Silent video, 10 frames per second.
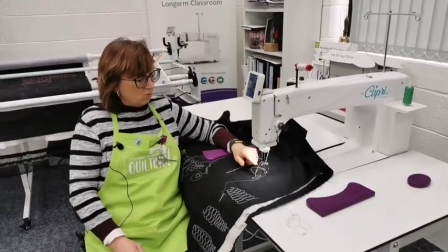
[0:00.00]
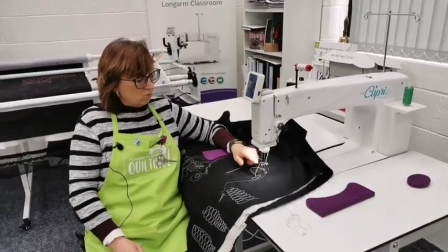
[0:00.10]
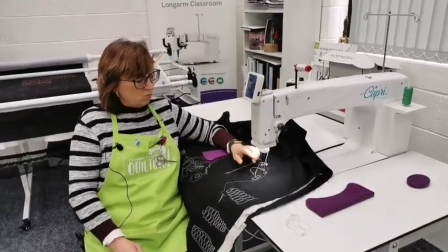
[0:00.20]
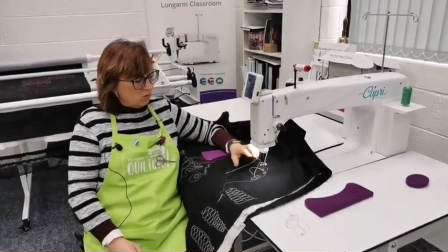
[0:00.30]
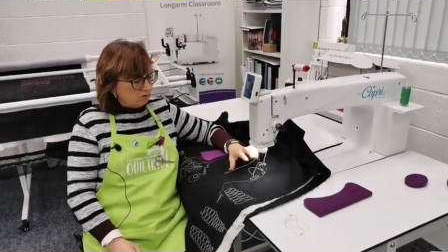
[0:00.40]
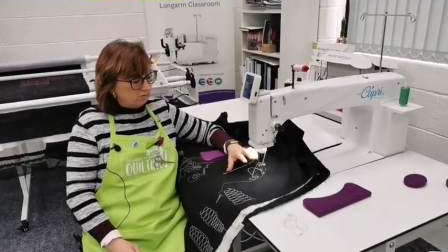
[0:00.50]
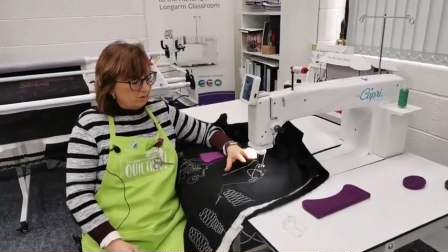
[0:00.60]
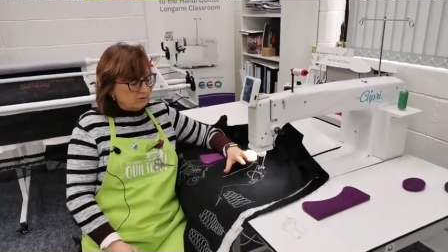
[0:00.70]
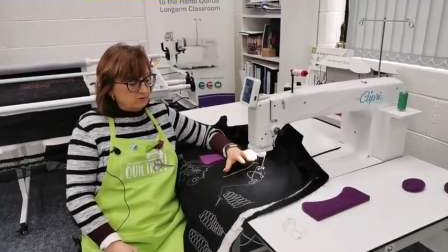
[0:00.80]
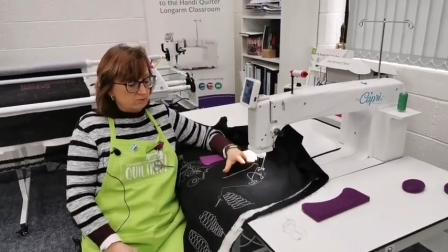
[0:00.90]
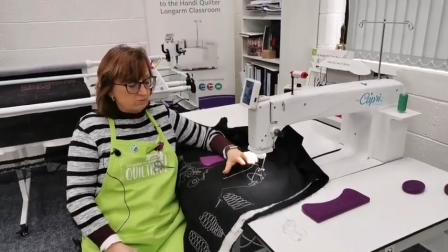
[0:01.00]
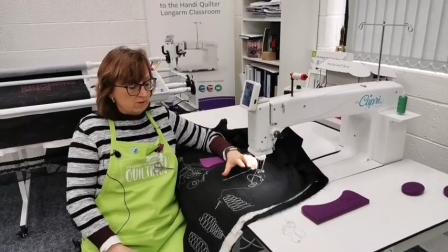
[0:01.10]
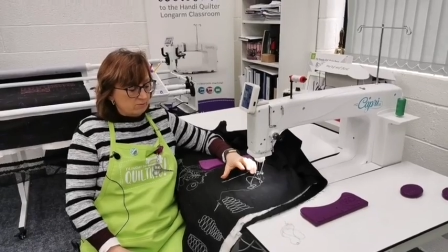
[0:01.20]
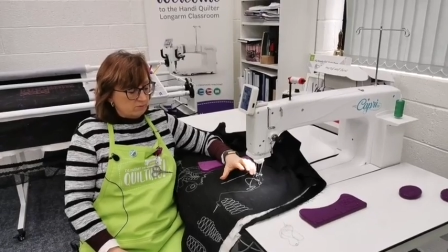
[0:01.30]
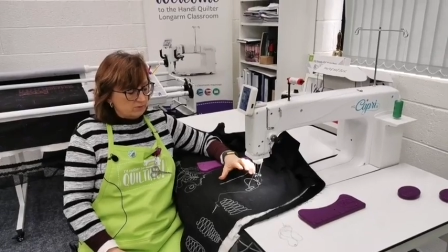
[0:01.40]
one of the things to
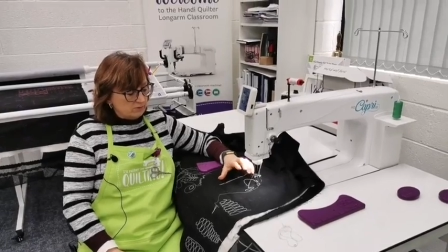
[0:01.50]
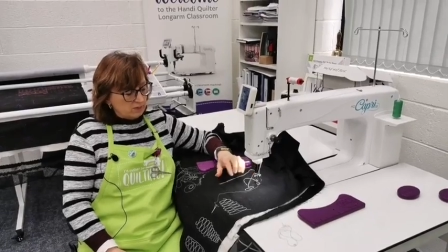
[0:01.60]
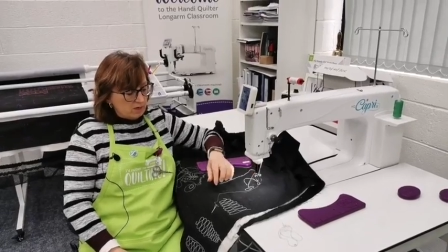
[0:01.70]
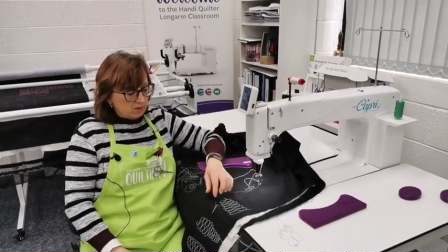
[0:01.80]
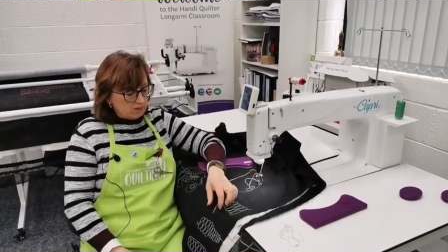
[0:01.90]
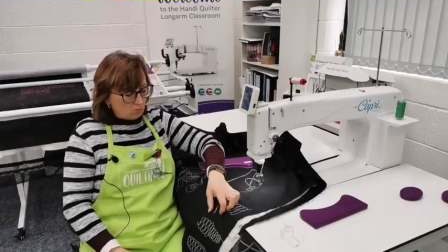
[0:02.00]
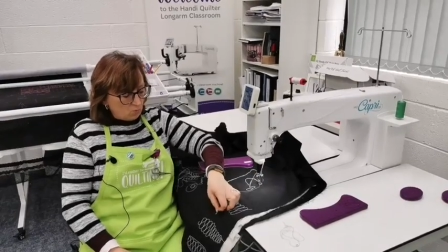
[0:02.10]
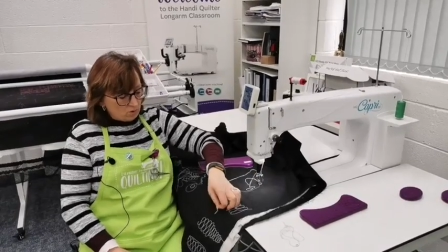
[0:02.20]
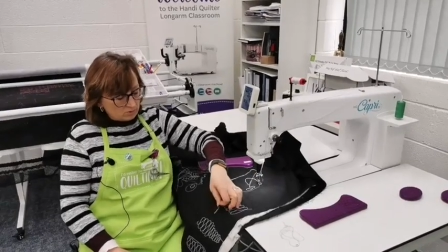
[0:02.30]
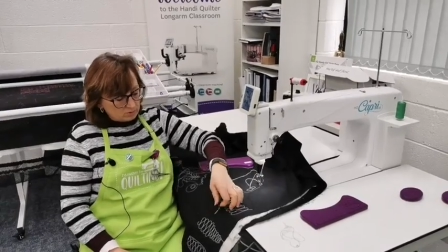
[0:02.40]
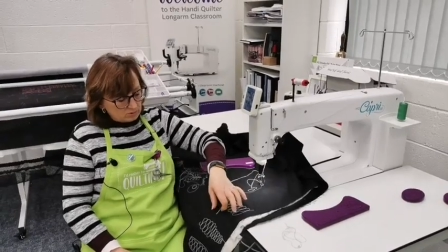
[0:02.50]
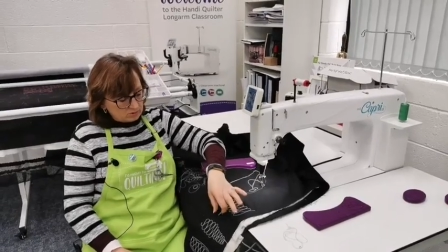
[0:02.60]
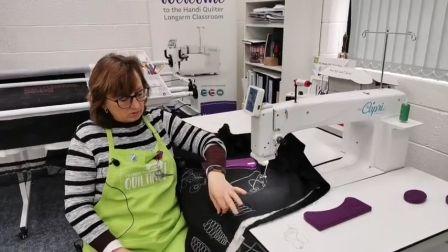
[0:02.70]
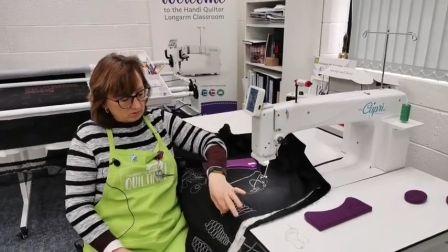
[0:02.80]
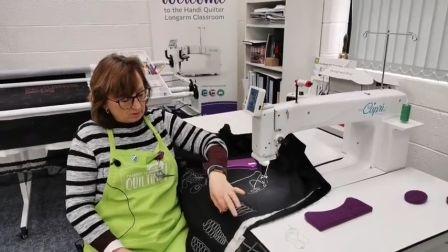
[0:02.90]
remember is,
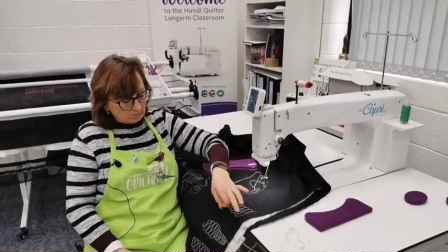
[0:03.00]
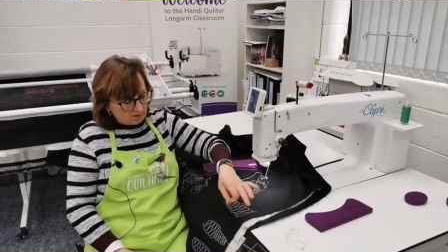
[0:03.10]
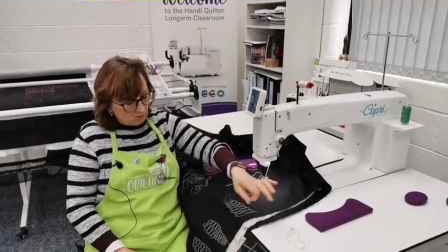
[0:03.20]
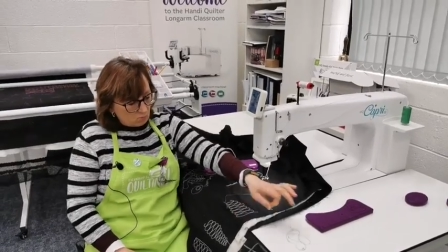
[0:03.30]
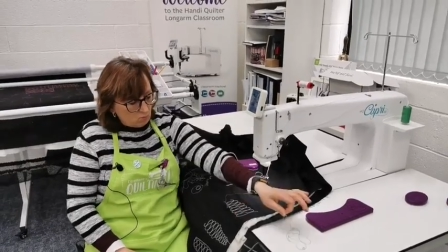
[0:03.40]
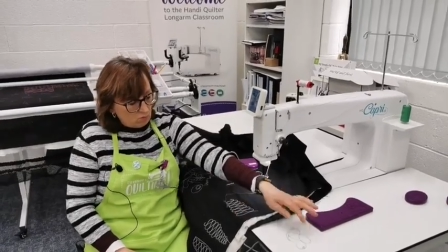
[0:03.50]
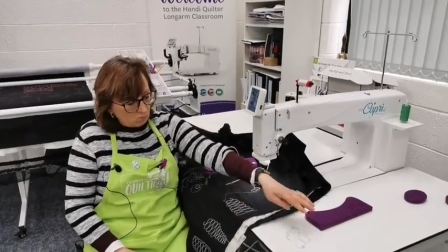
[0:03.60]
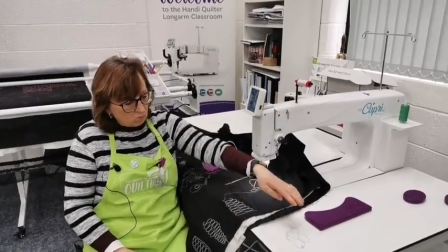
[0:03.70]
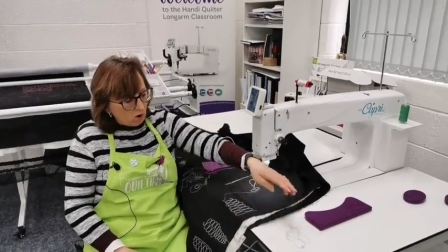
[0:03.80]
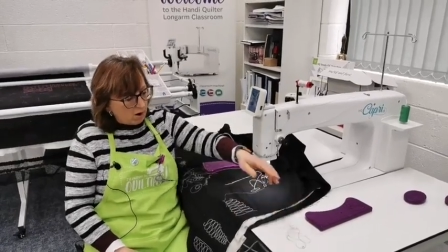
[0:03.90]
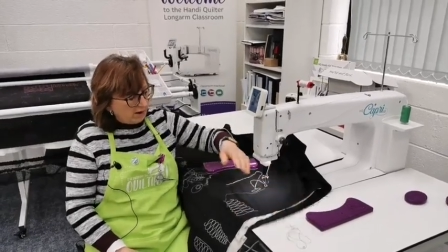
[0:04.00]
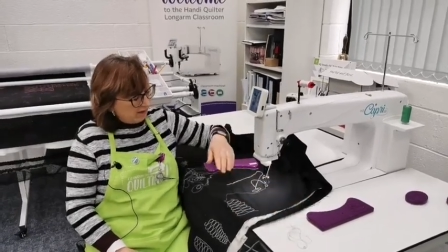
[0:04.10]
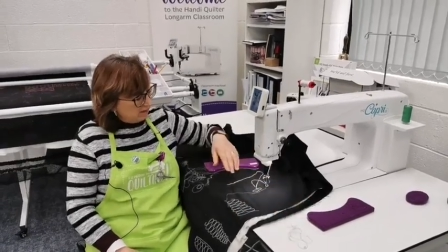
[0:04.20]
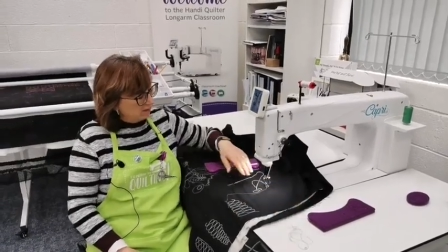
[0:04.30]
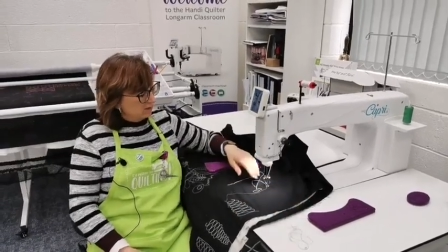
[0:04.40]
what to think about, well,
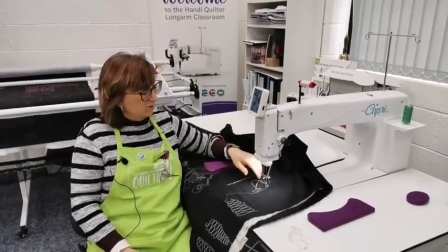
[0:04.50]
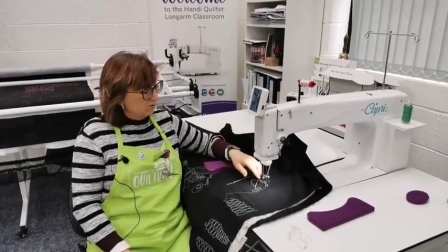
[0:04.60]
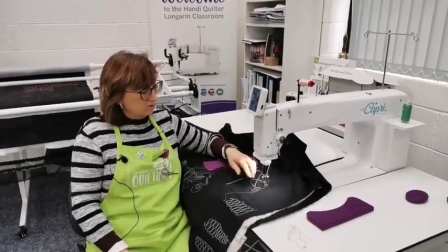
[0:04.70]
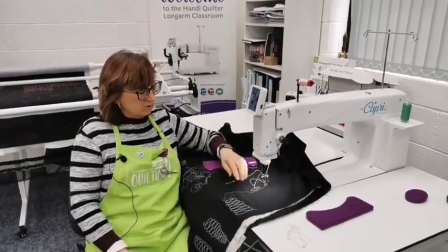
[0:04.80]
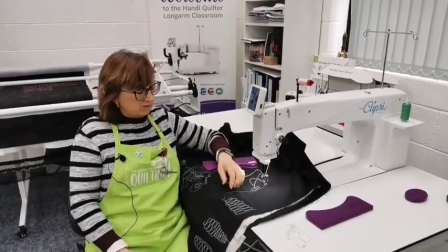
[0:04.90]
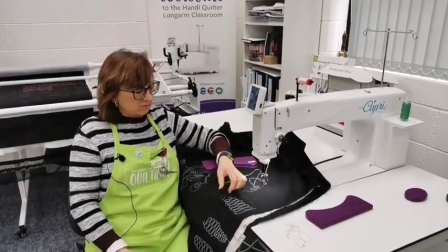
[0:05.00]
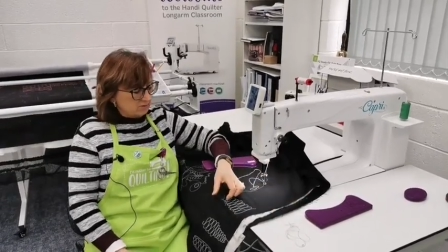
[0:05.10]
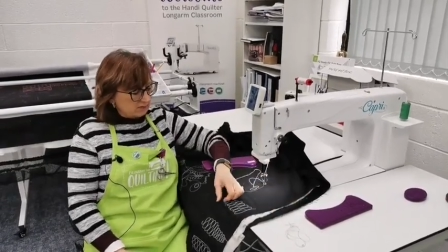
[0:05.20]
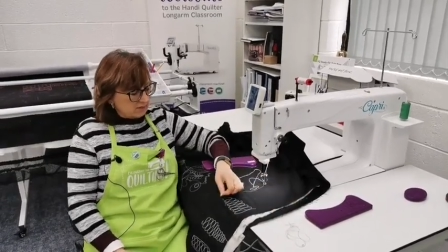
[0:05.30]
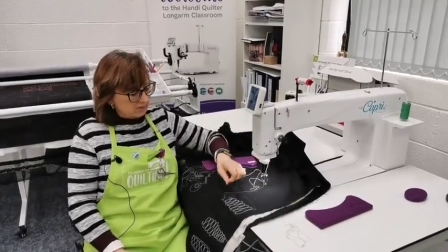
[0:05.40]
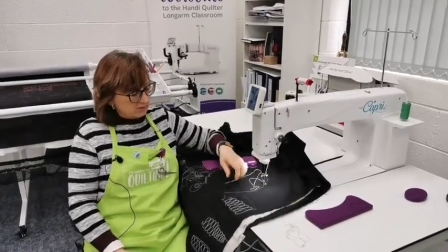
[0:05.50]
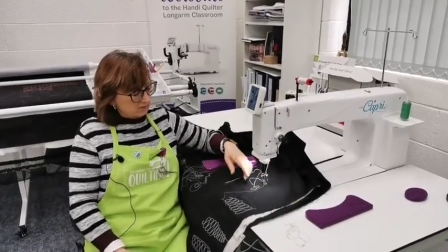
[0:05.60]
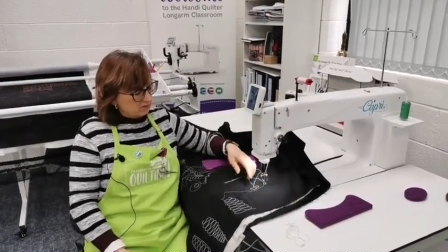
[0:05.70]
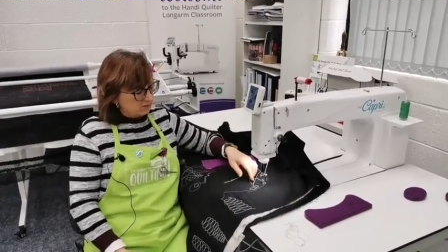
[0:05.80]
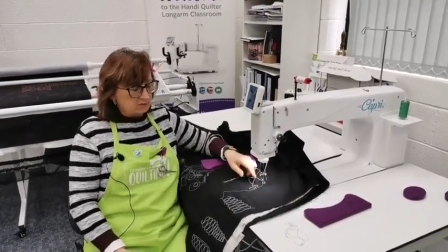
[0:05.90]
why? So something like
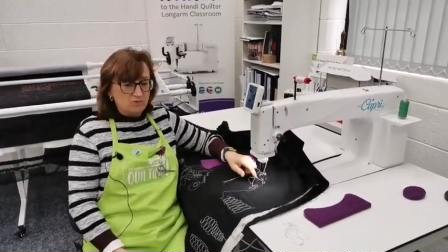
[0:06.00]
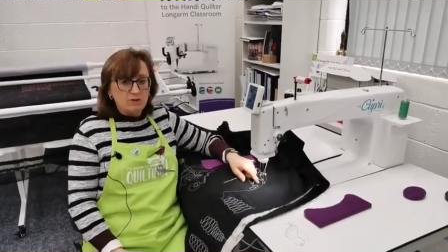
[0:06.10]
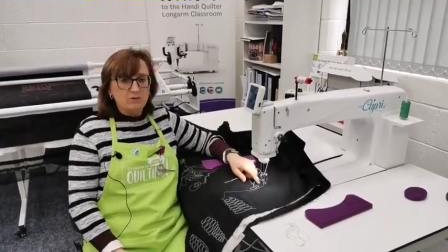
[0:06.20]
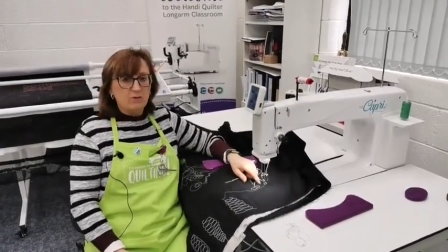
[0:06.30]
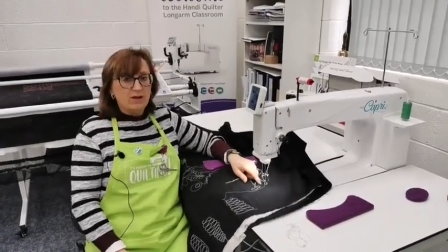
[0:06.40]
this, 3